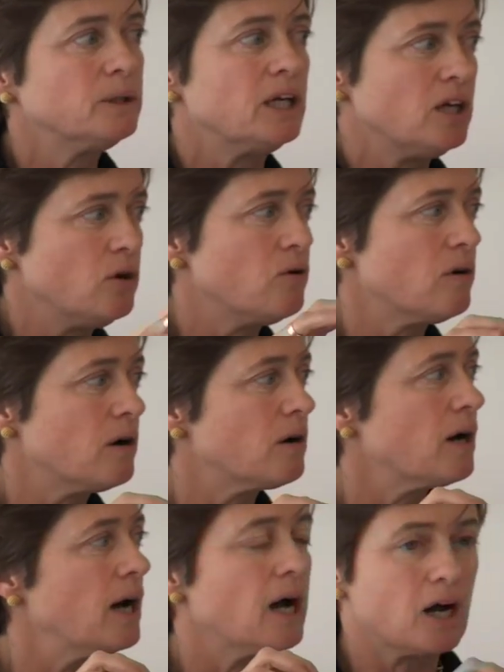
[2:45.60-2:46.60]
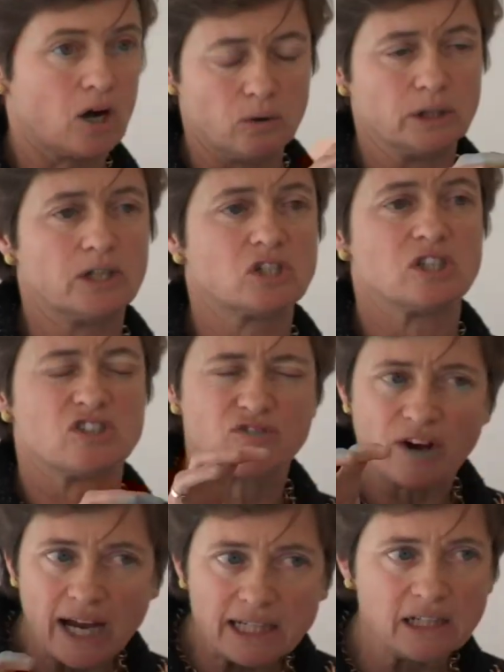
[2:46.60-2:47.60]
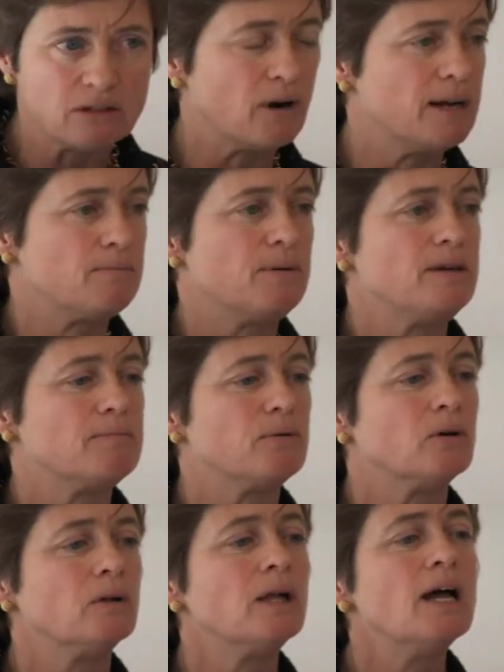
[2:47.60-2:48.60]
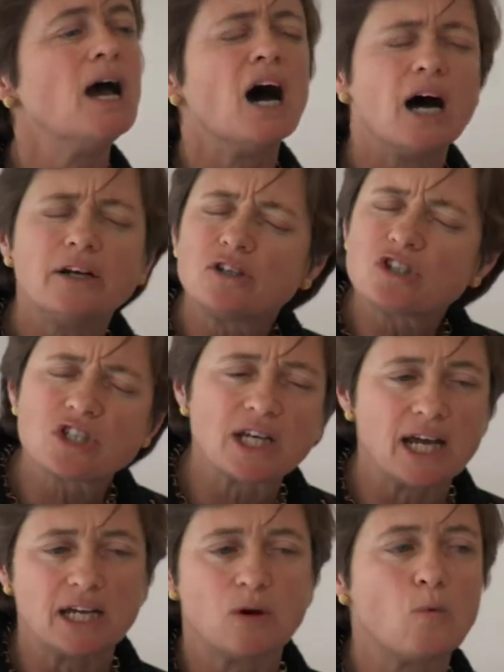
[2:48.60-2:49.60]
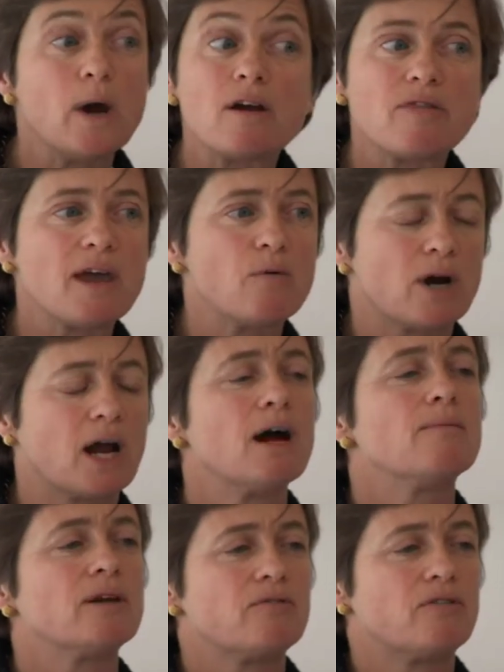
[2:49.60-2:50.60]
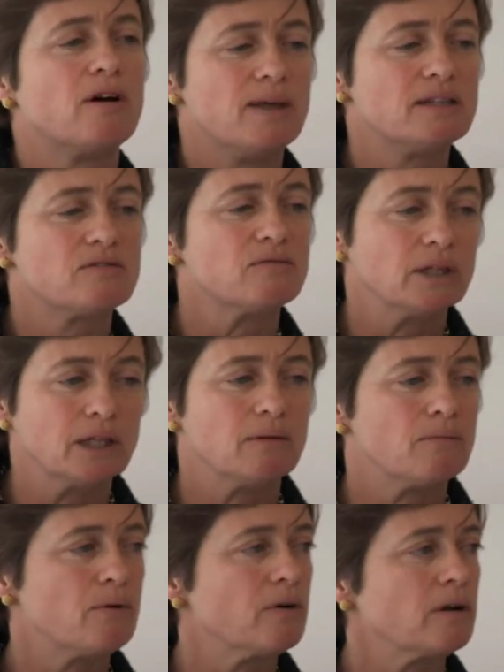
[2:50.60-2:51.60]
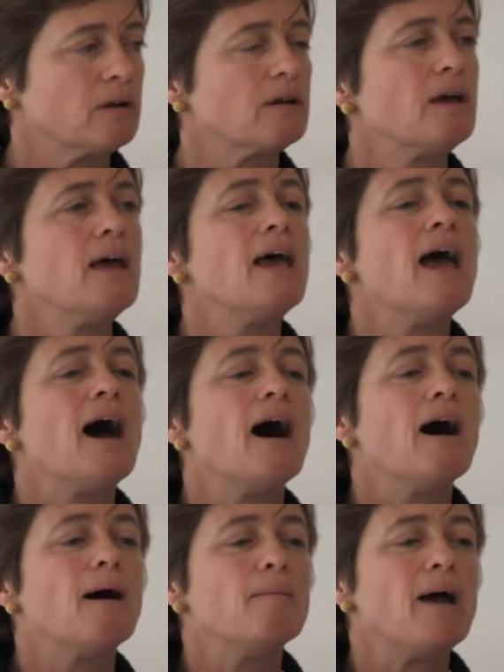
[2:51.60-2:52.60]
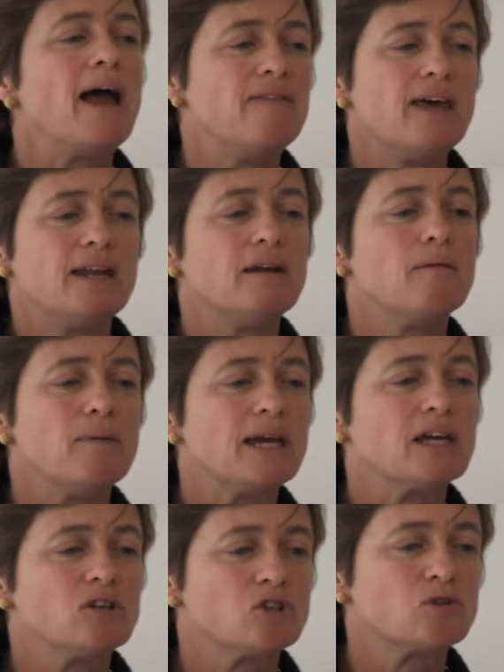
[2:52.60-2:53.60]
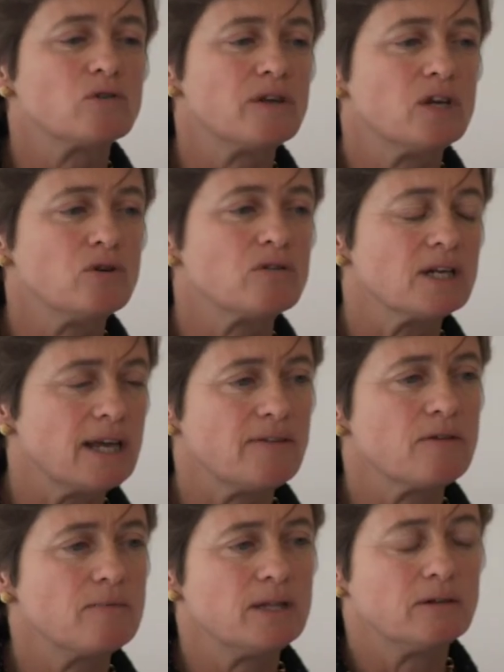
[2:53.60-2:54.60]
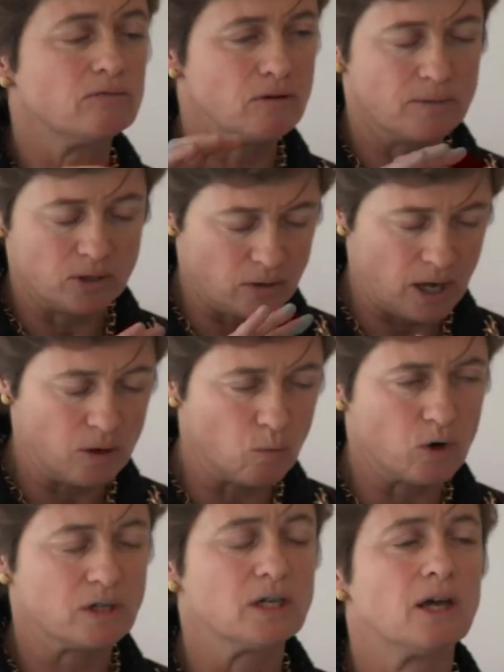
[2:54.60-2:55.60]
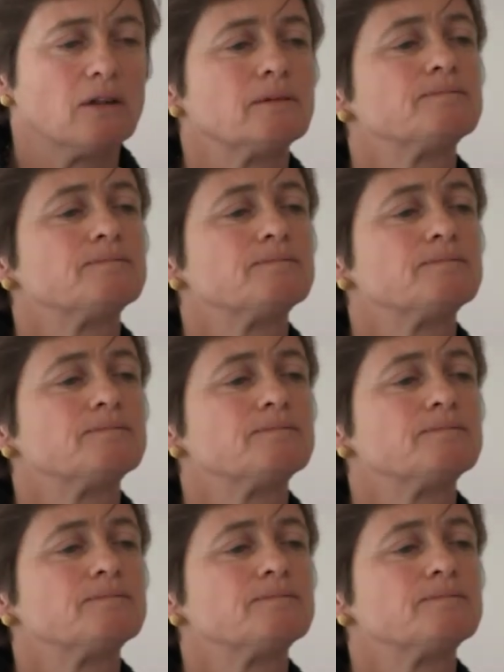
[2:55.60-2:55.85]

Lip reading: your coalitions, finding the right people, understanding where they were coming from. That's really important. And then making sure that you could get them in the room and work together.